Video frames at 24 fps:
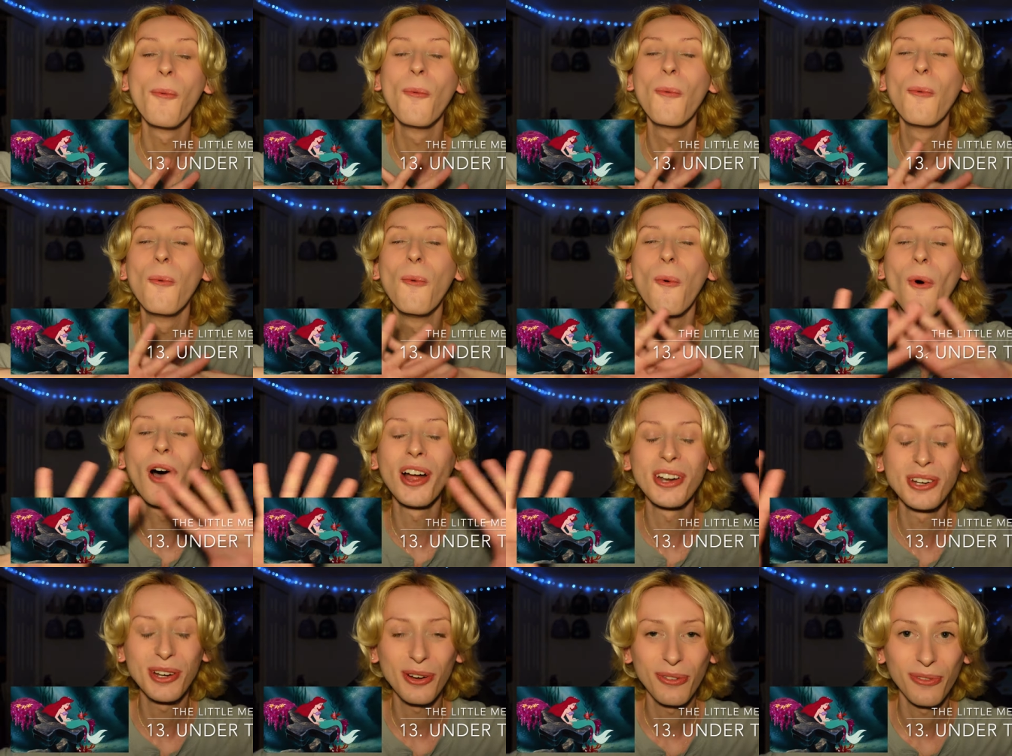
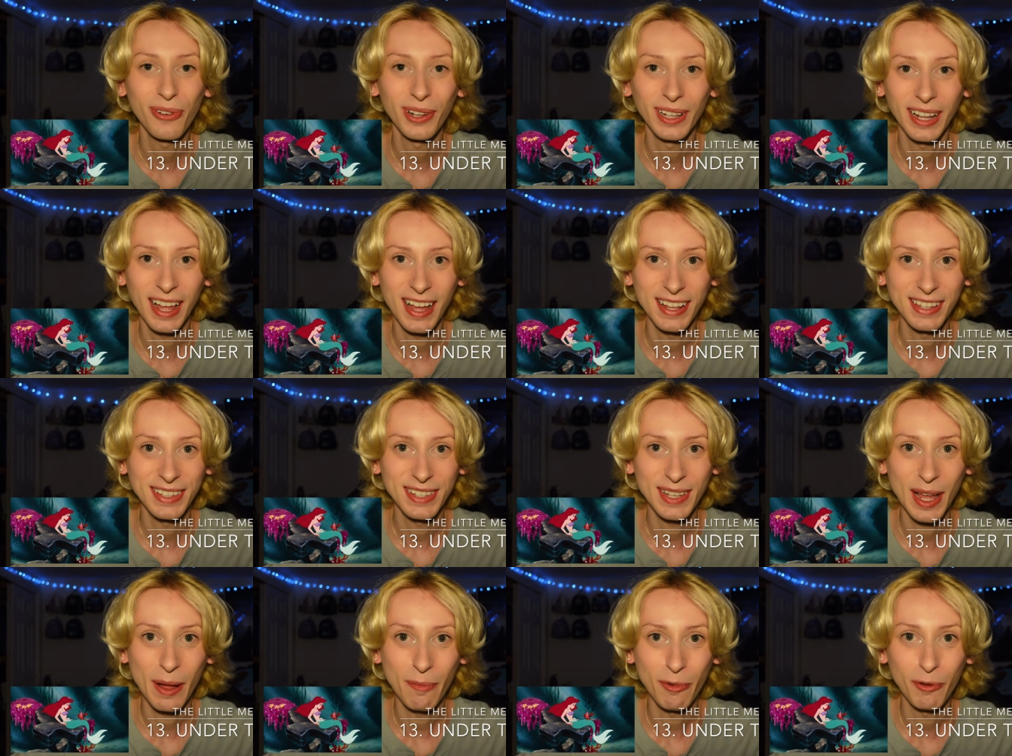wonderful
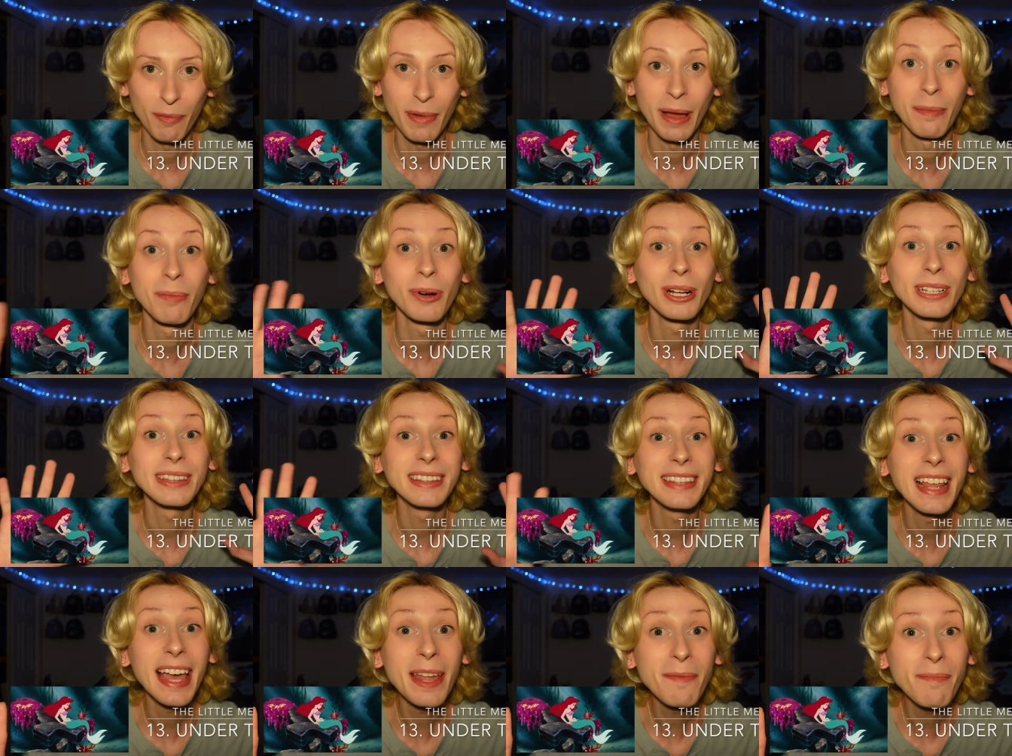ensemble member
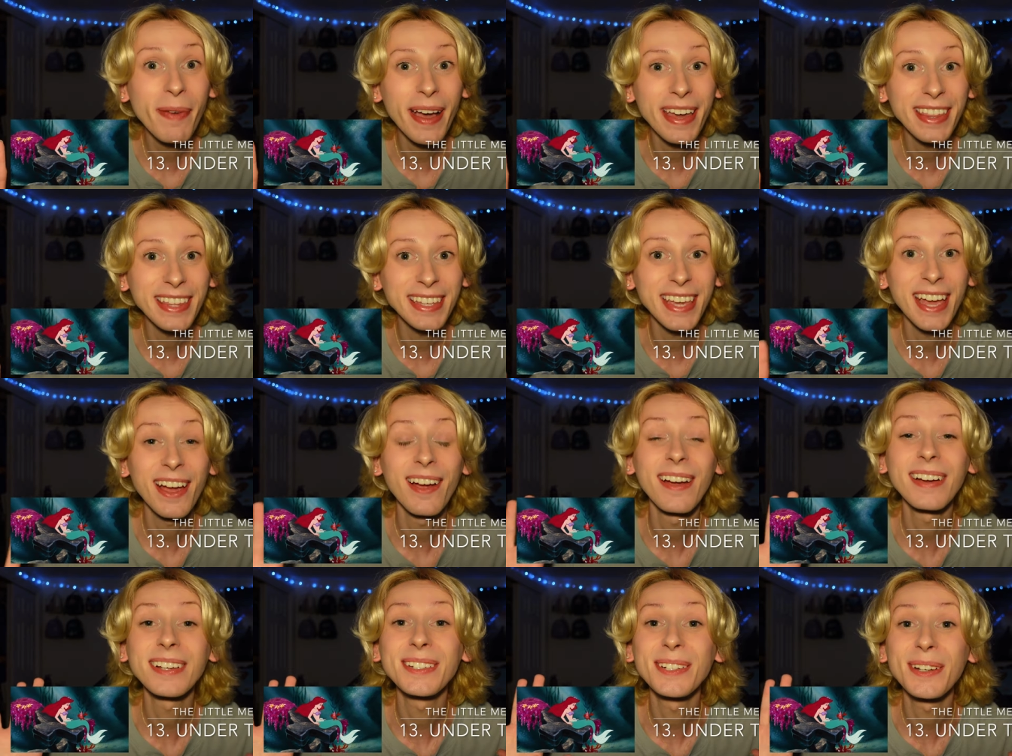led by the
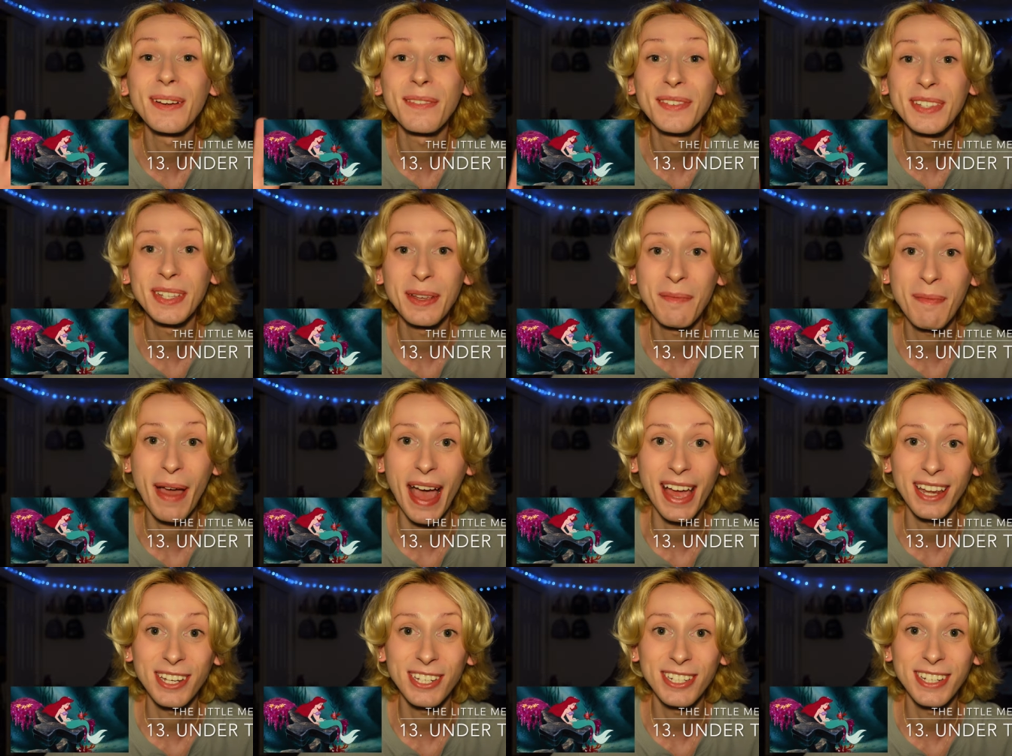character of
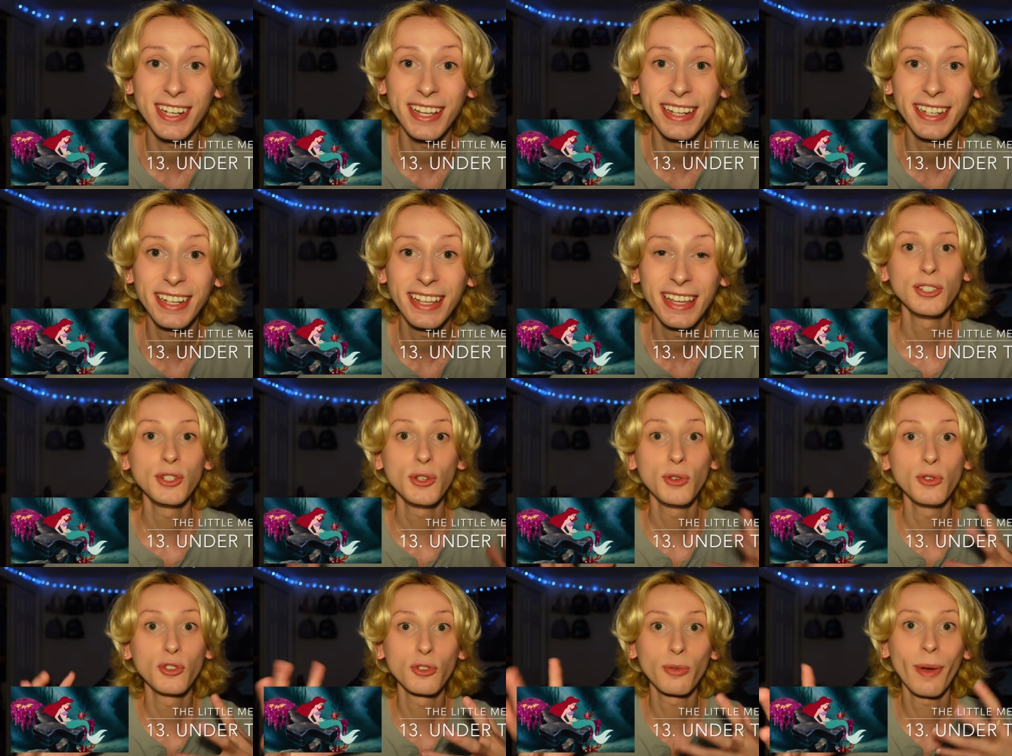Sebastian
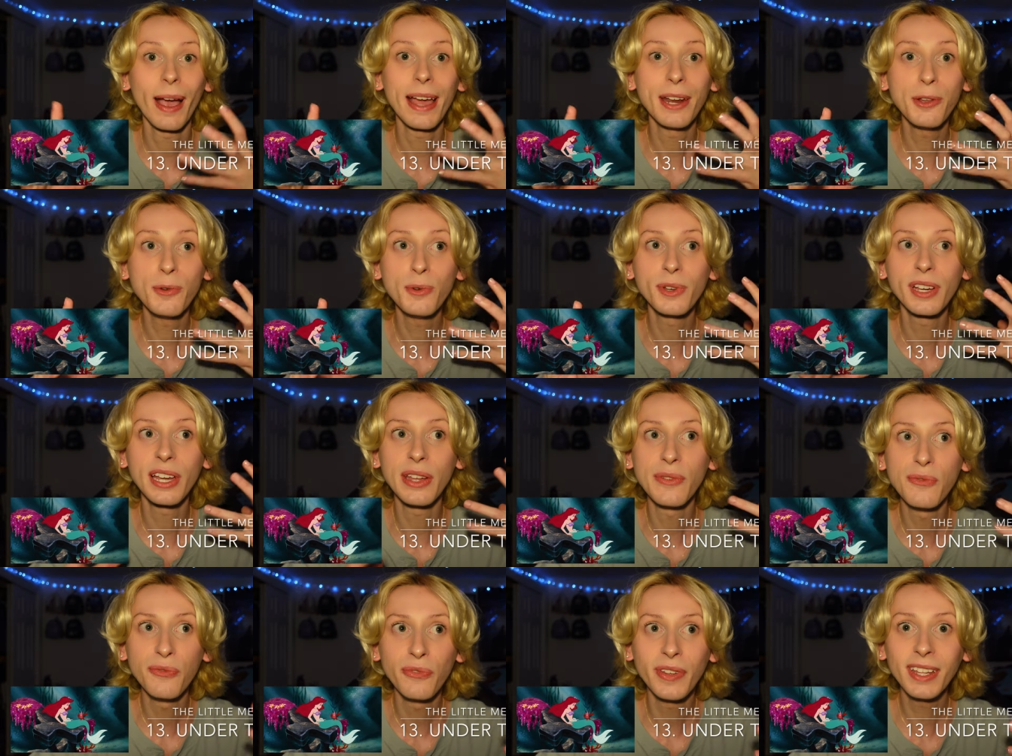to try to
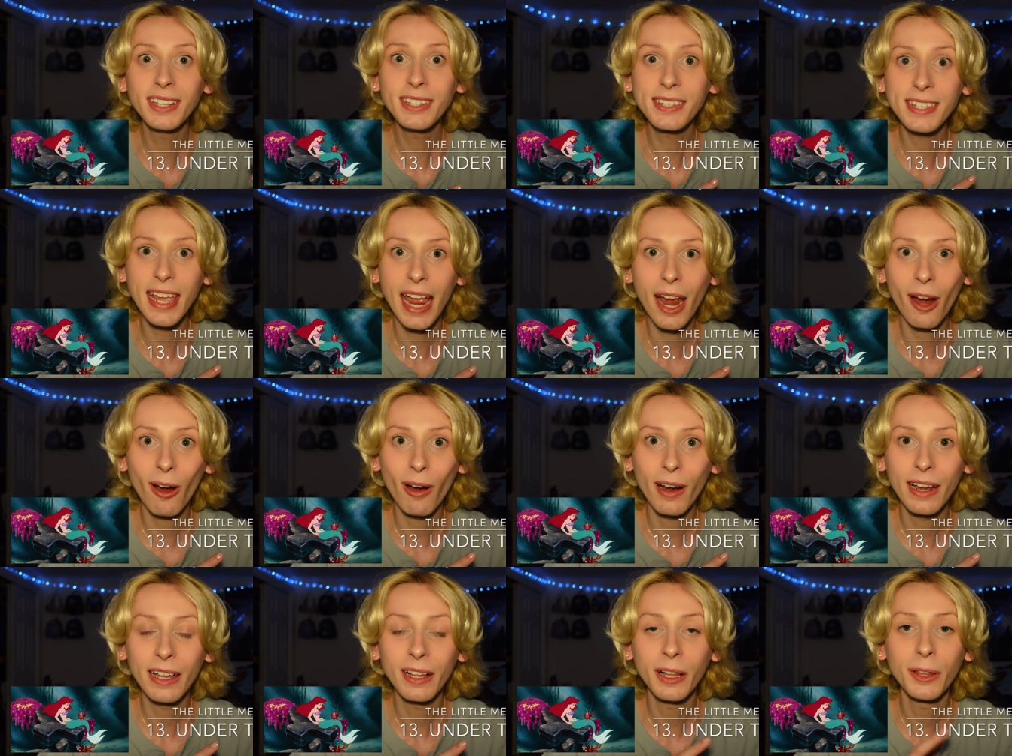convince
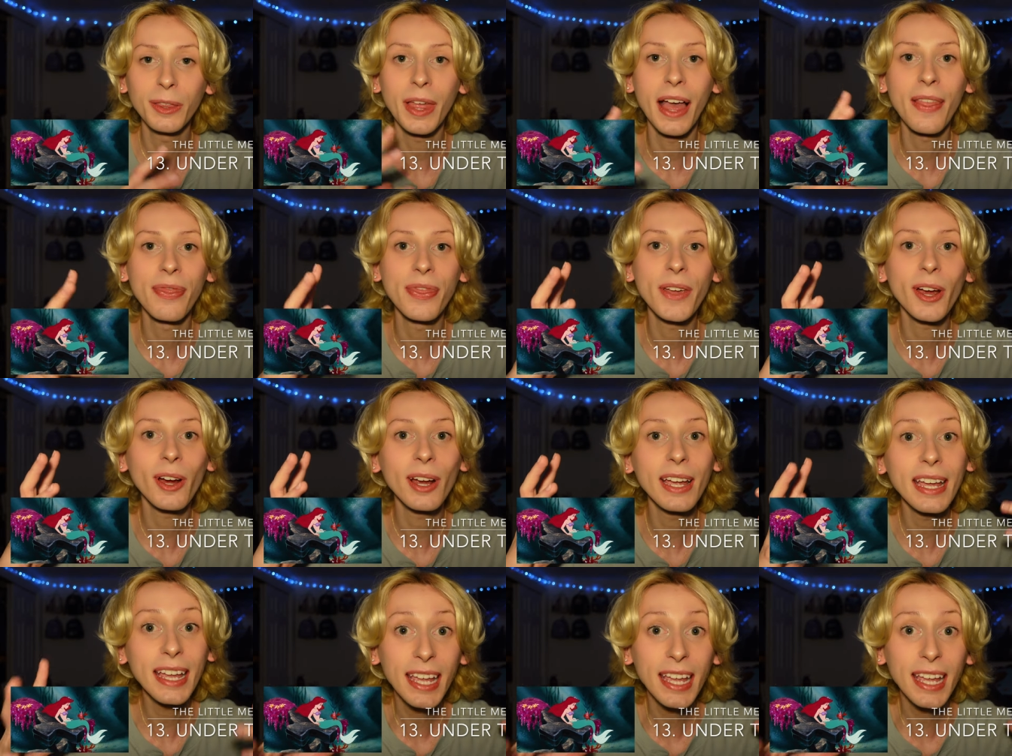Ariel that there